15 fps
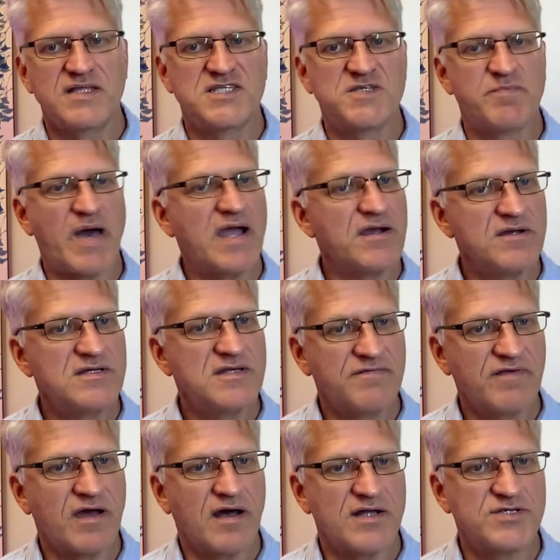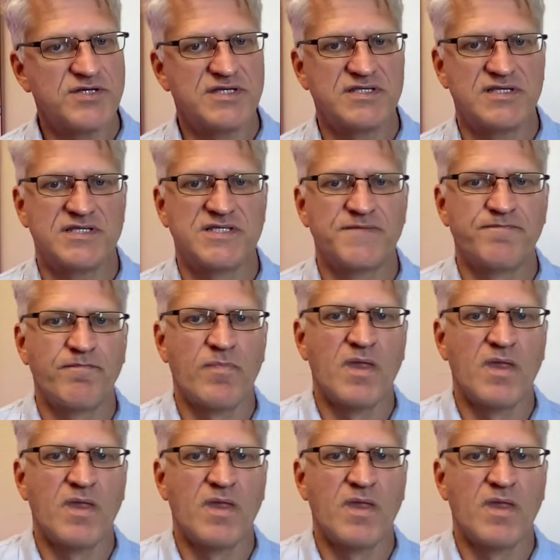inspirative consciousness.